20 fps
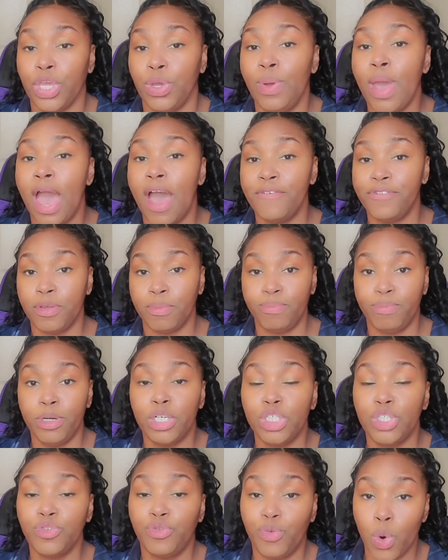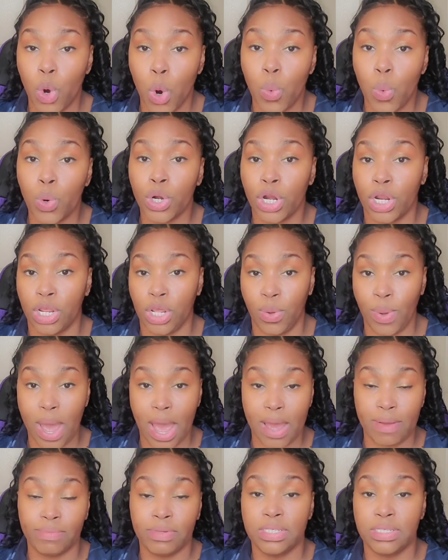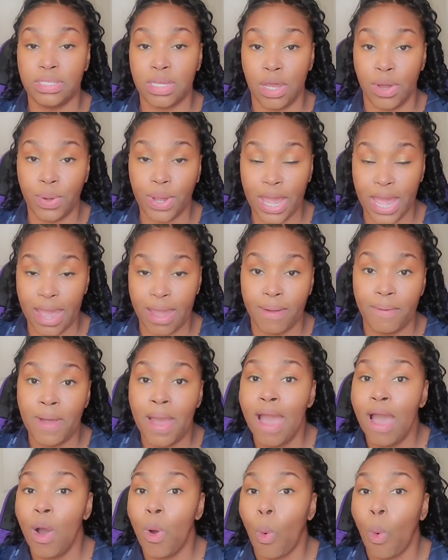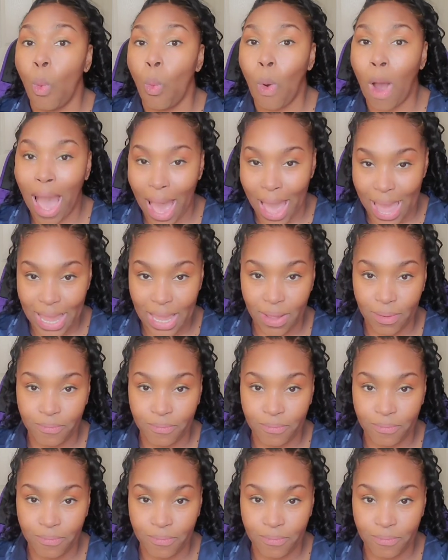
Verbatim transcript: you have to push forward and you have to say, okay, why?